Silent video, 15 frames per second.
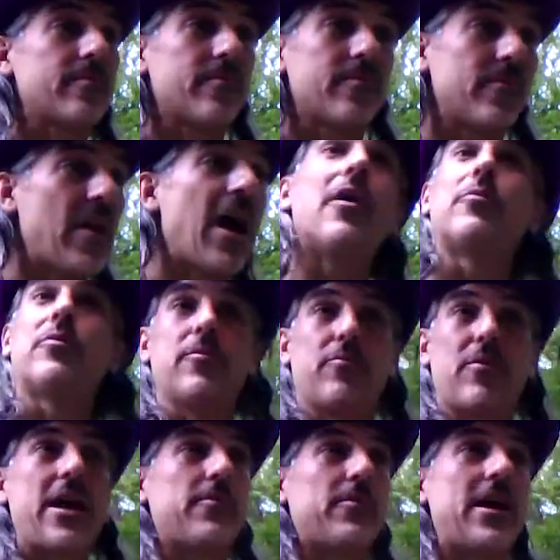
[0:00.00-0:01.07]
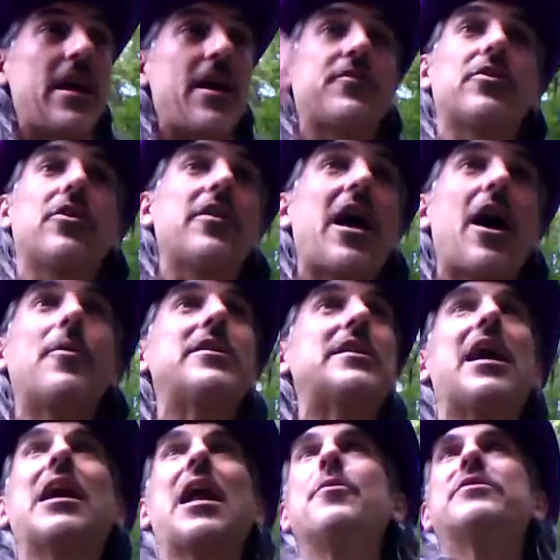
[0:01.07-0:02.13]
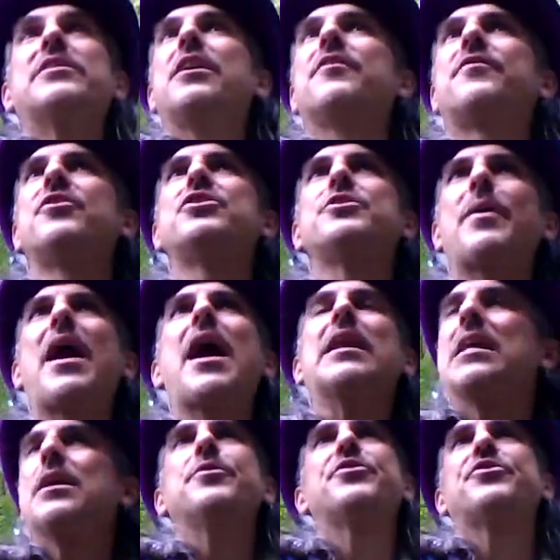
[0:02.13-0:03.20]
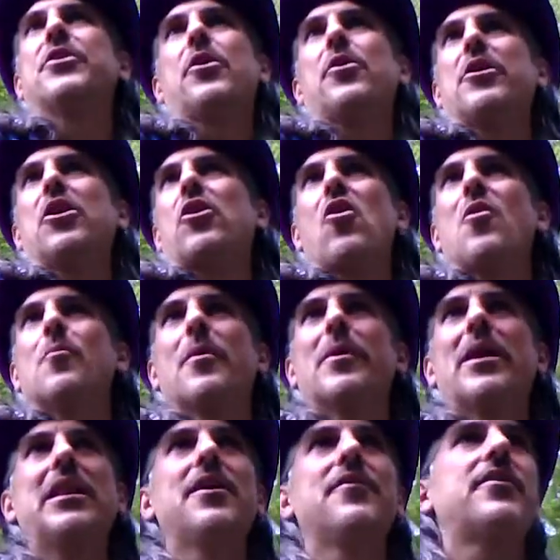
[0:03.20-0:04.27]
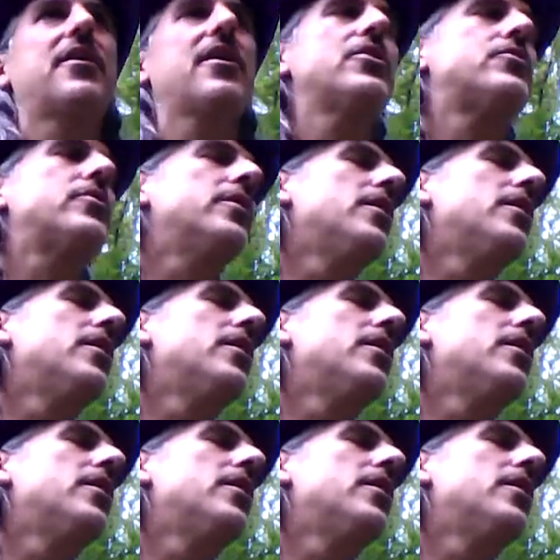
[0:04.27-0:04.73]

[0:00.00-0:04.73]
yeah, right right after all that went down, I was headed for Japan. He was still in a coma when I left the country.